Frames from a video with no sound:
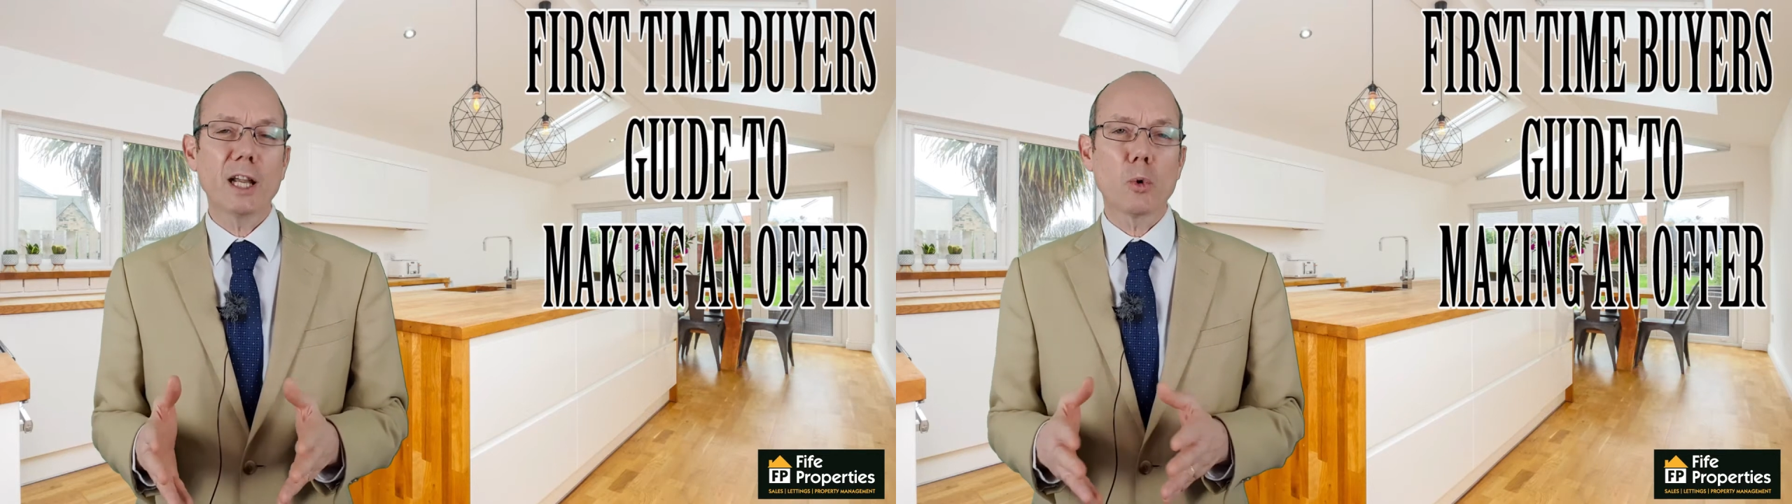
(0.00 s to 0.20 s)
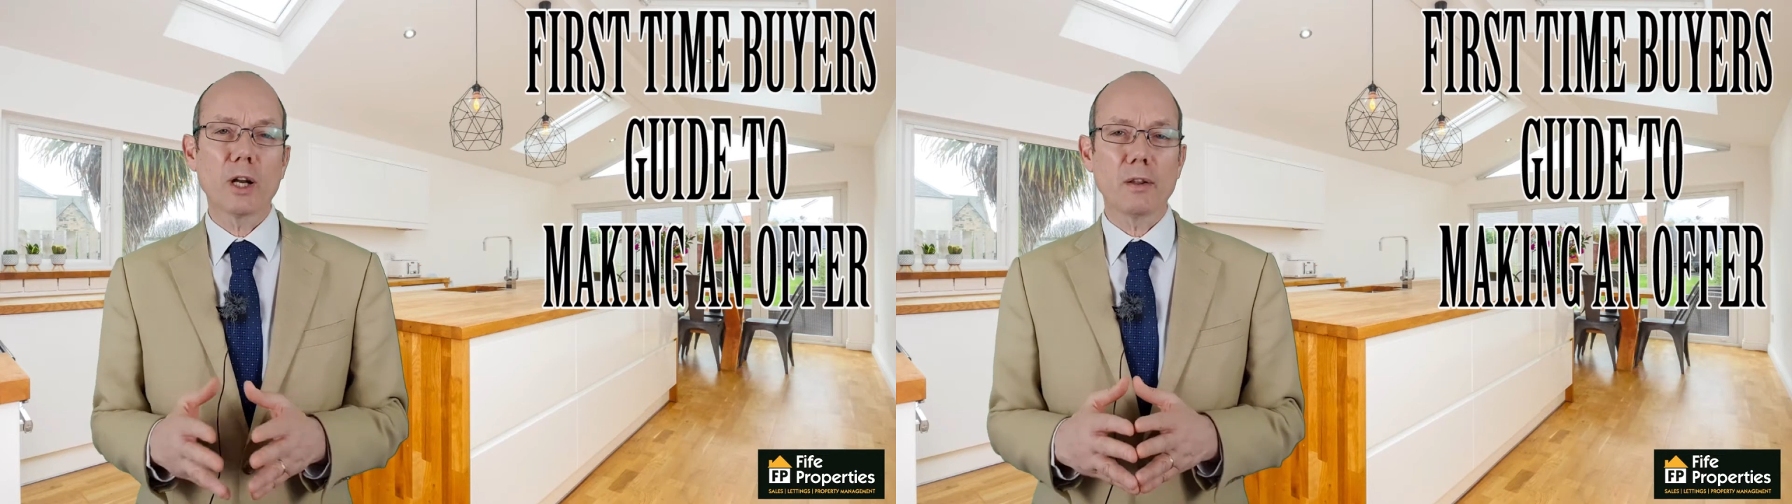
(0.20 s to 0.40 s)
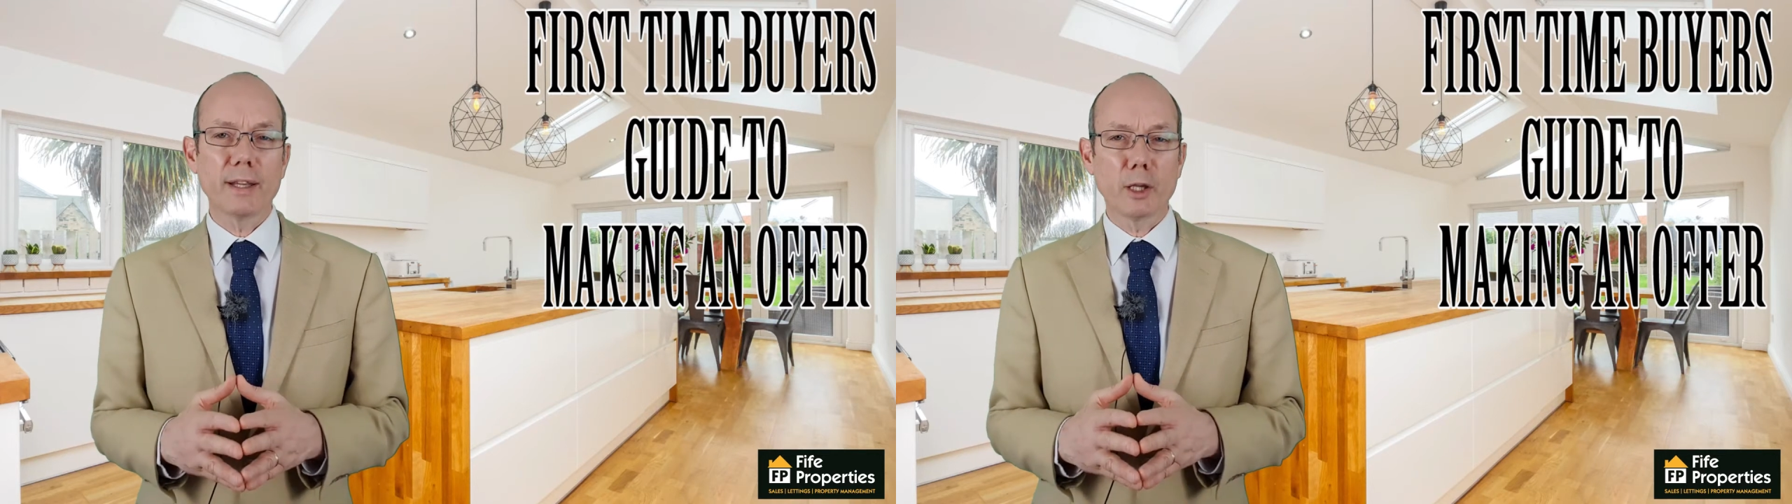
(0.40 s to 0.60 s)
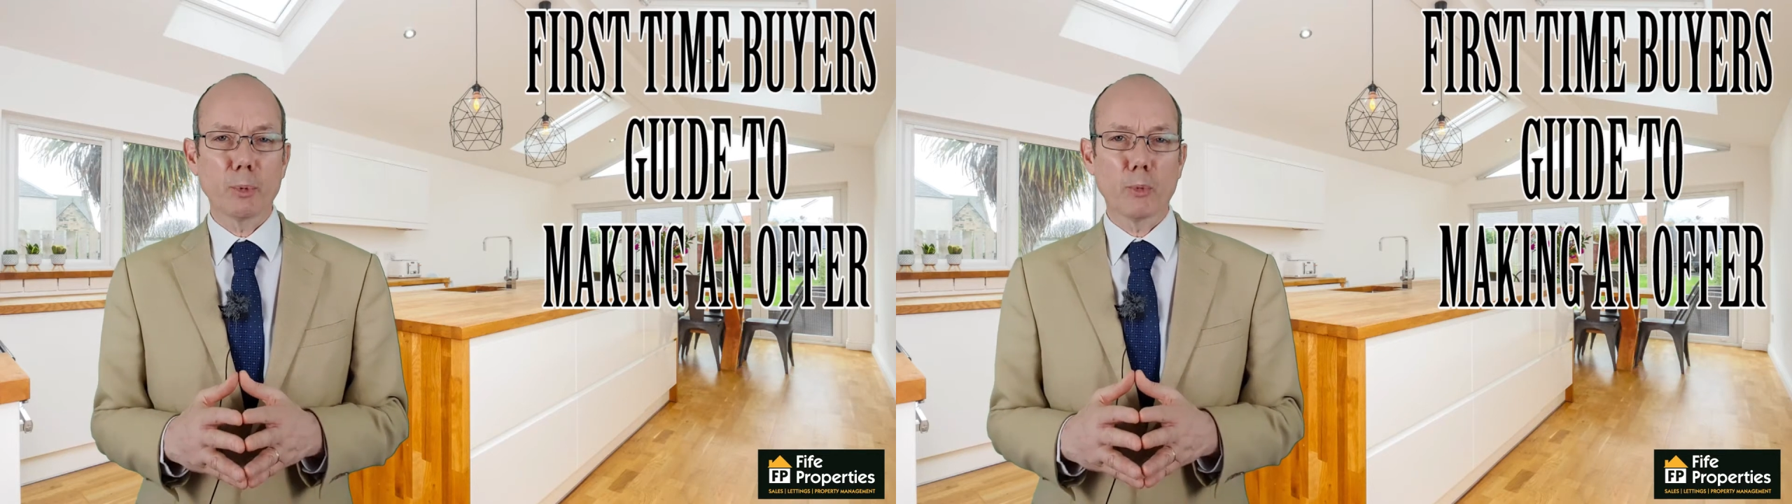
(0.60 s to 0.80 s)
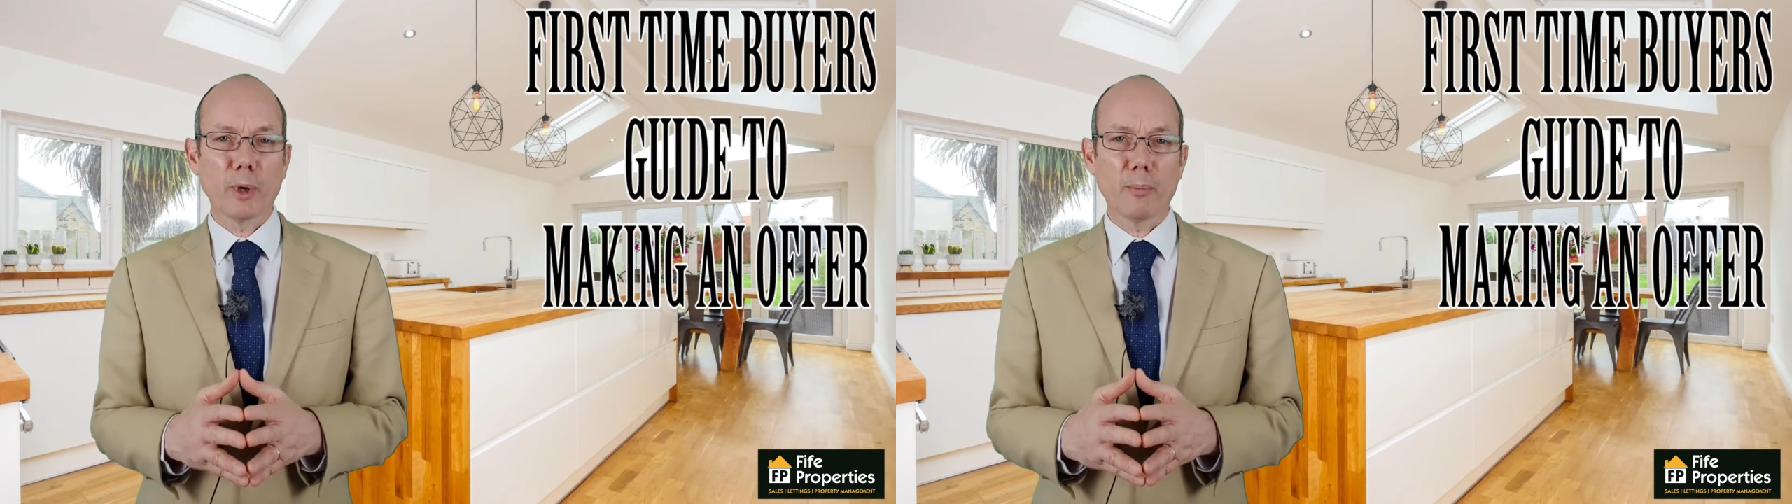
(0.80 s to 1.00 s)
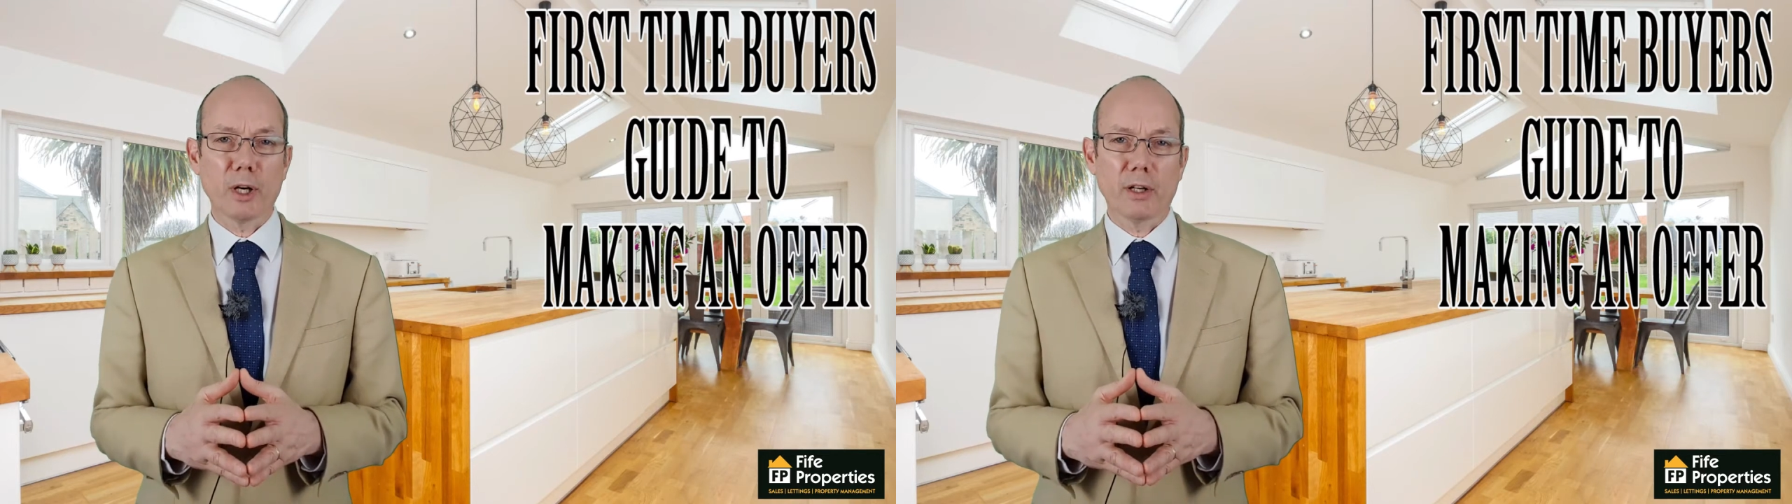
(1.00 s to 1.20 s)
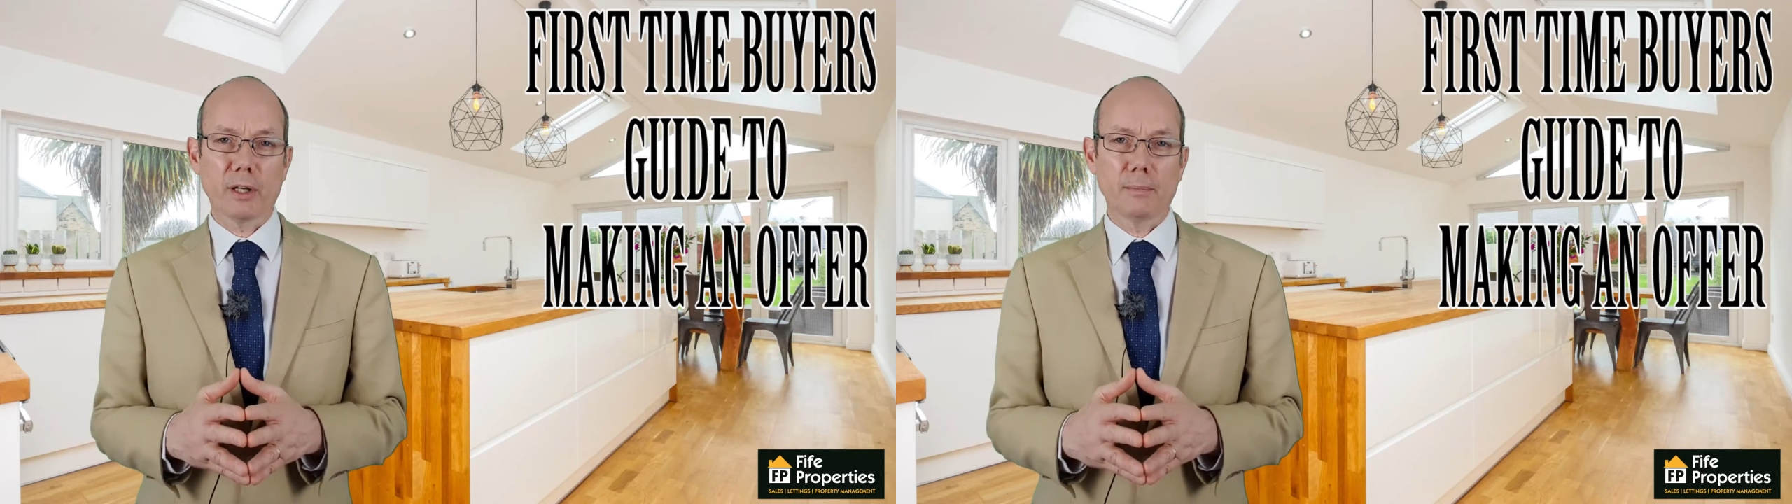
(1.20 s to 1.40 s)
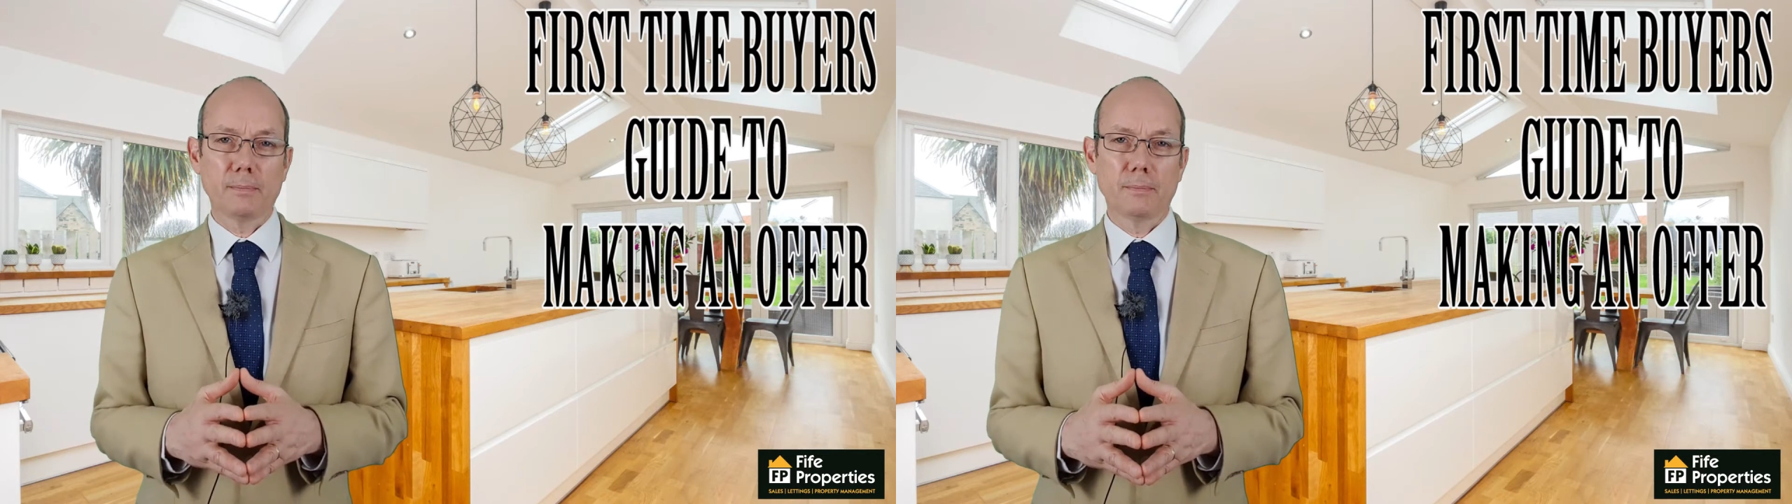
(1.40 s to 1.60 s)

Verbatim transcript: quickly in the property market.